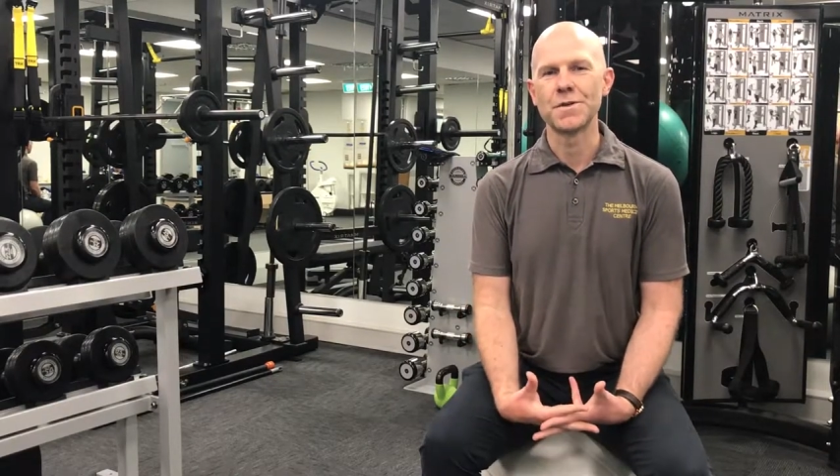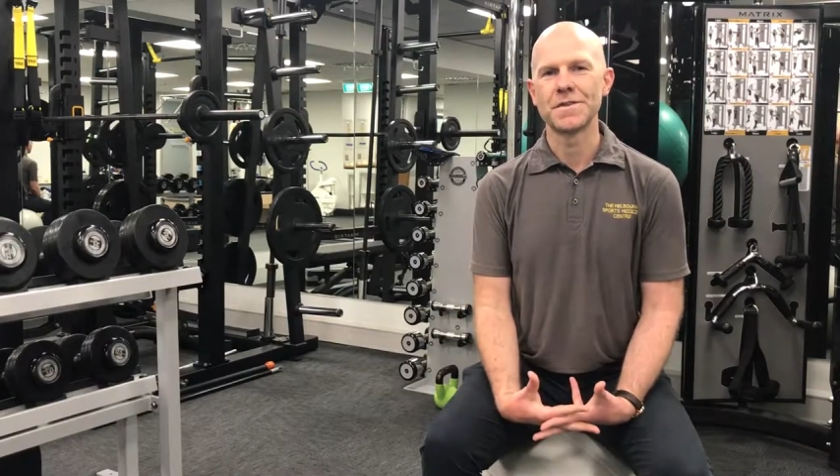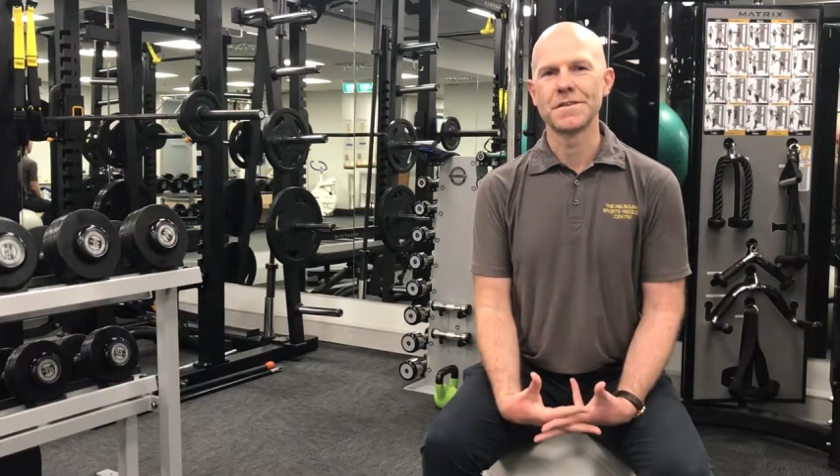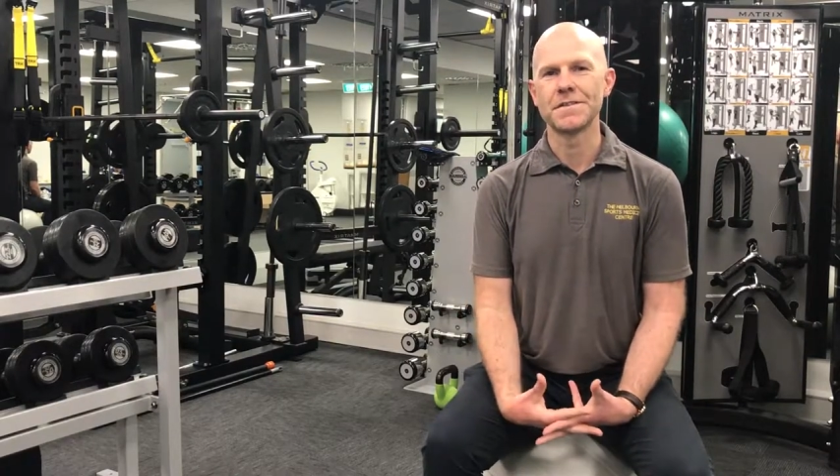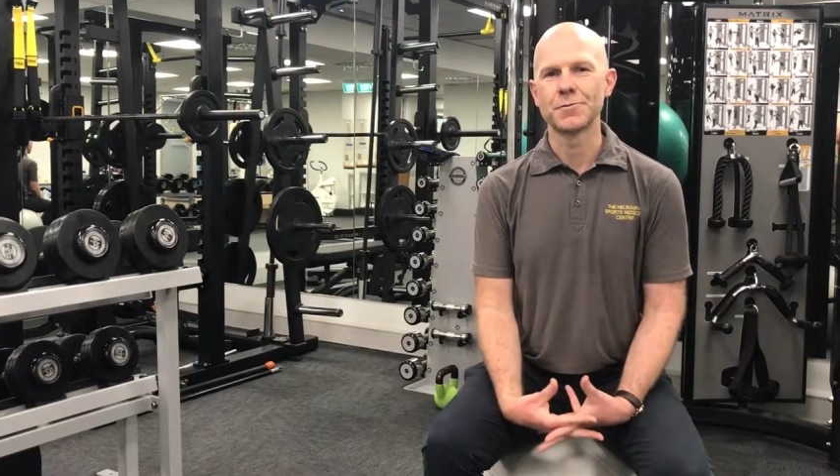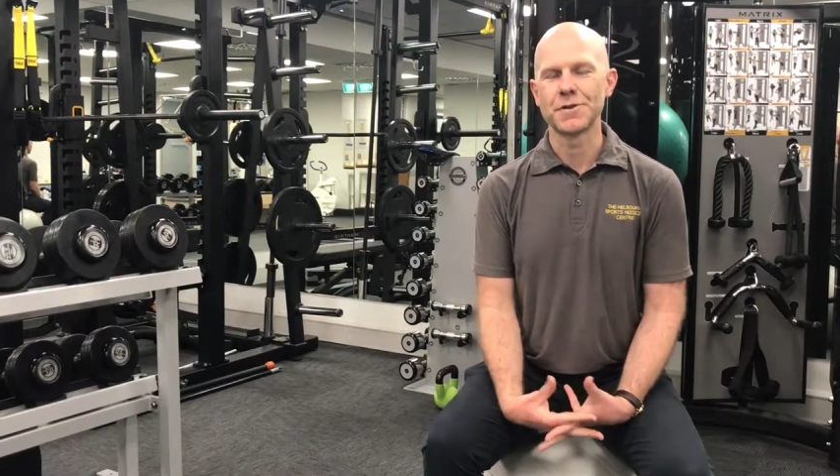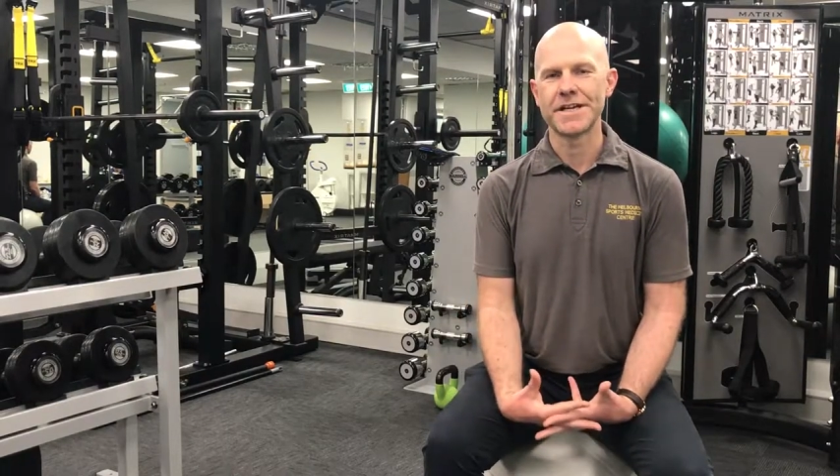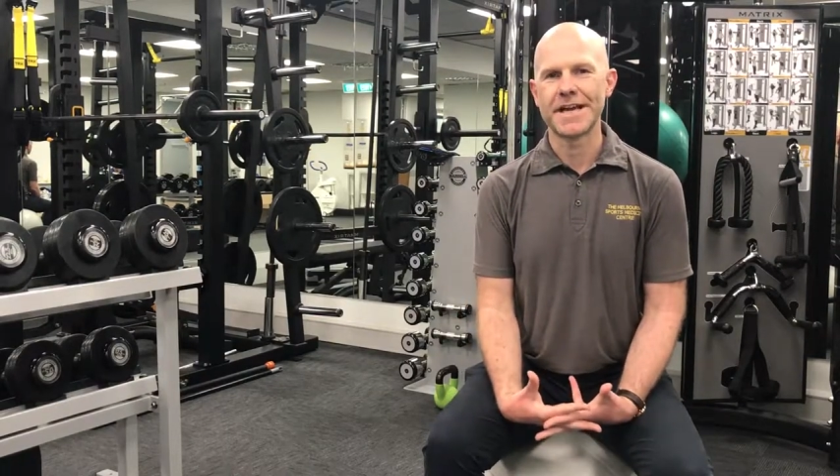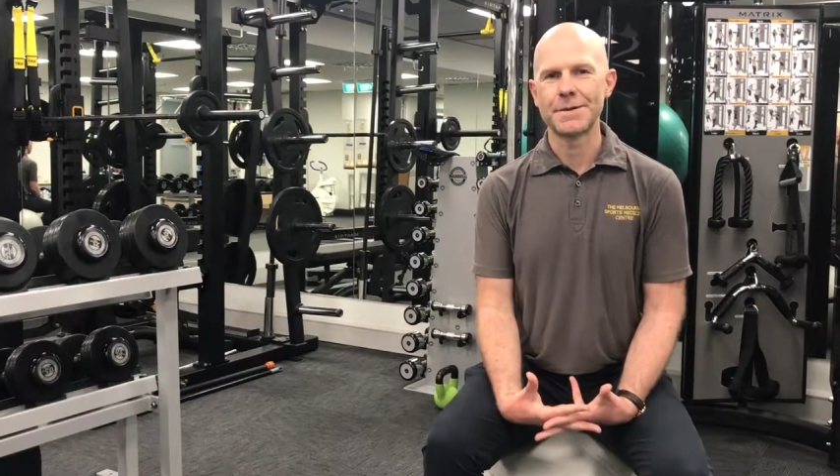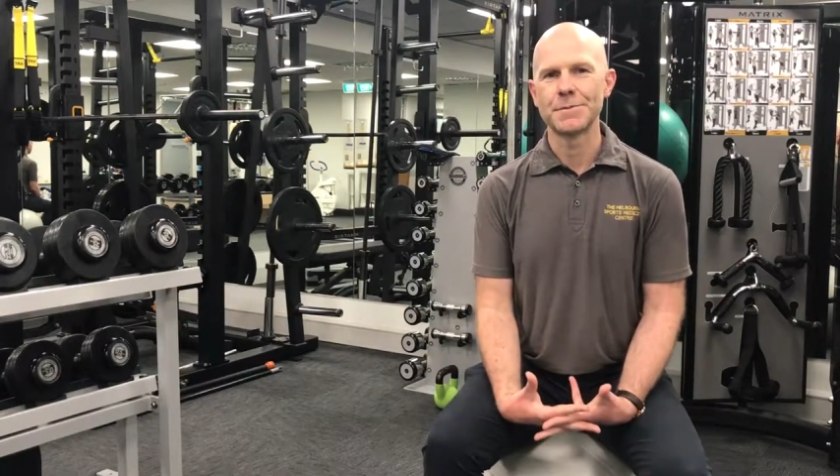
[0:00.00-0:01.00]
within the
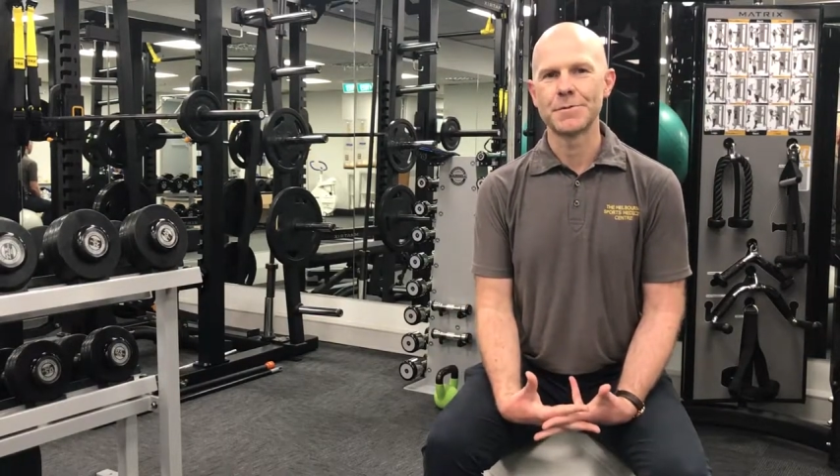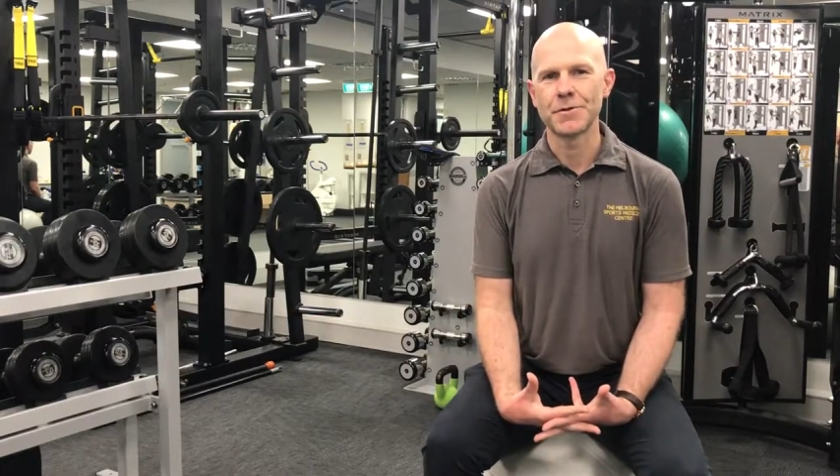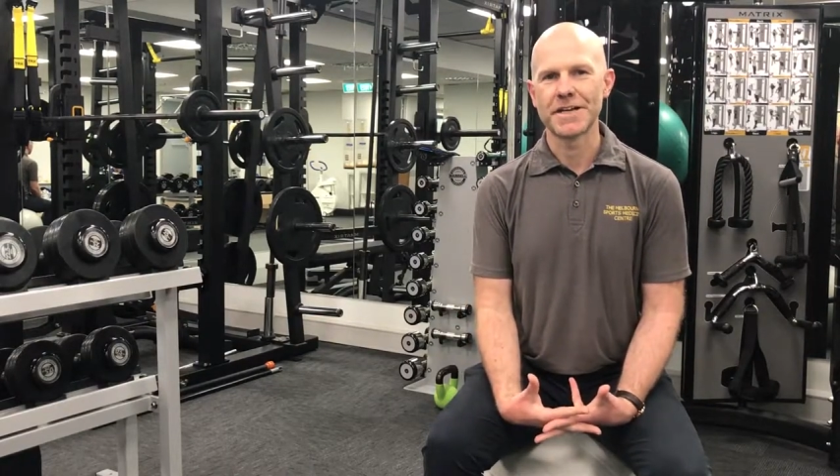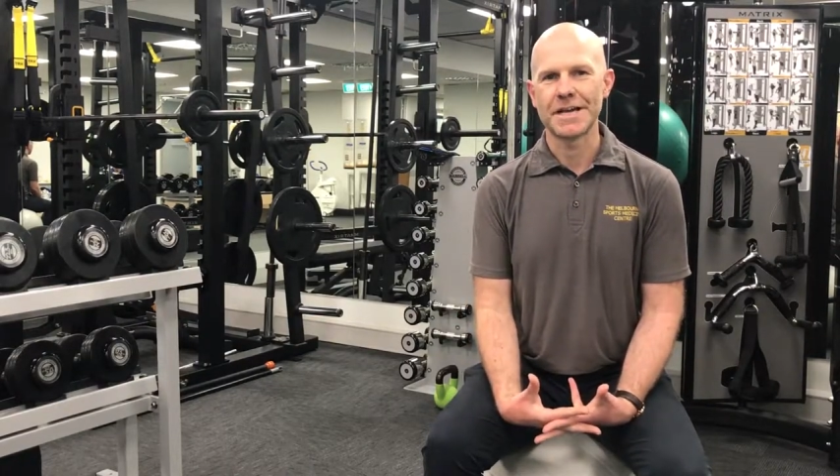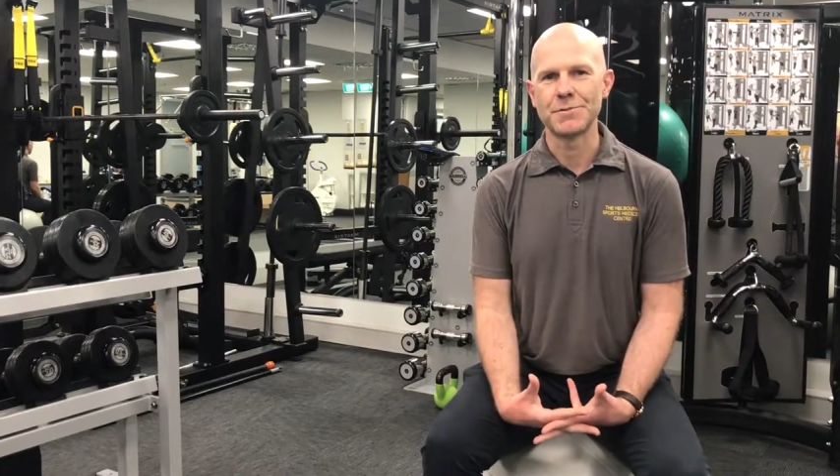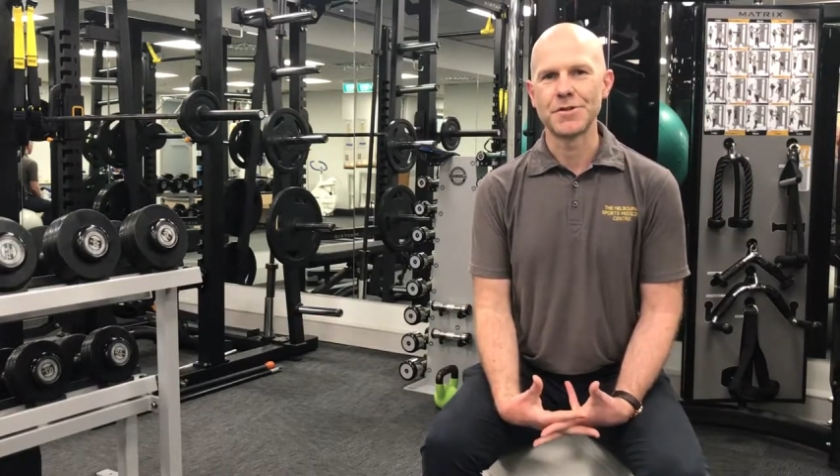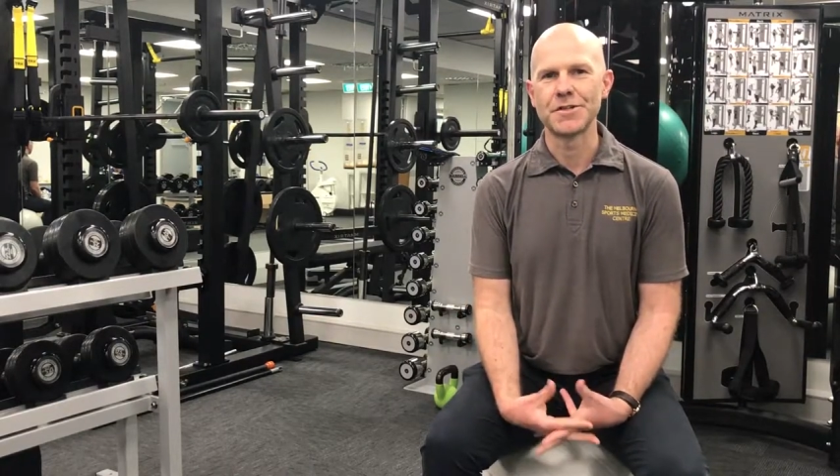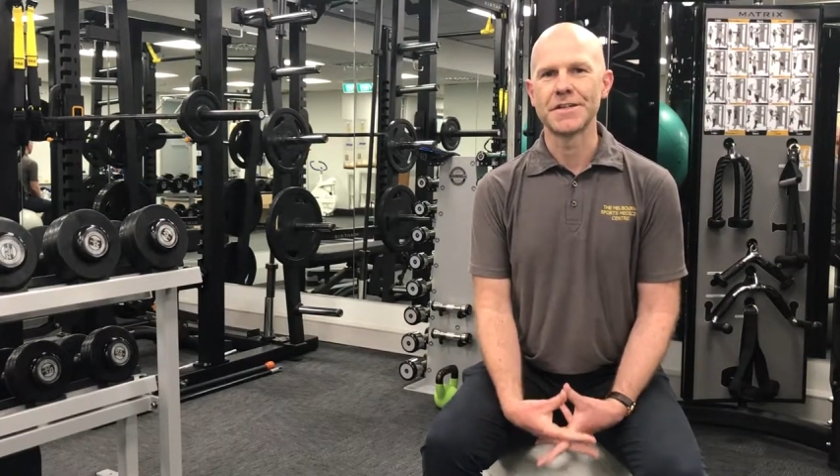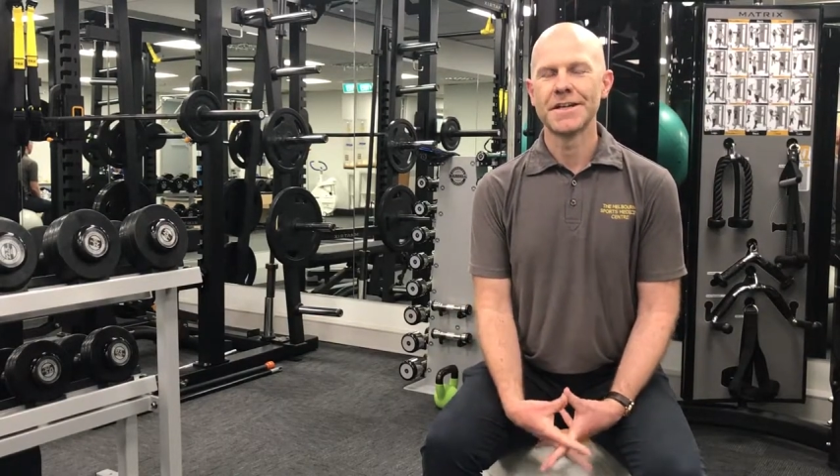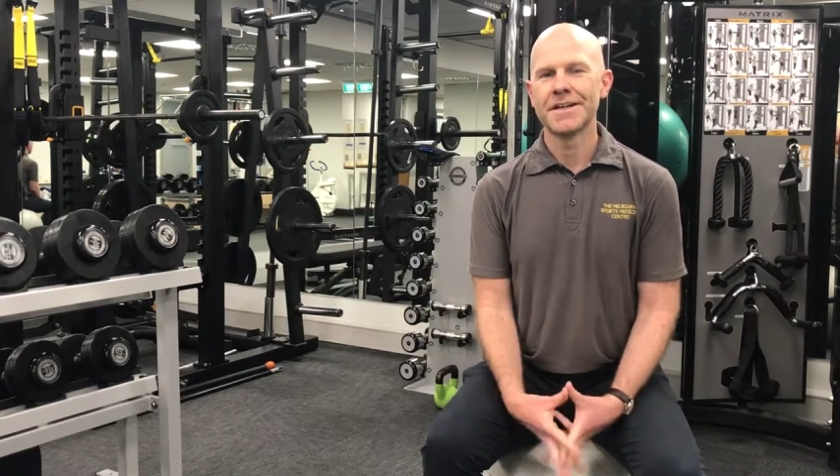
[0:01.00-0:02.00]
rehab unit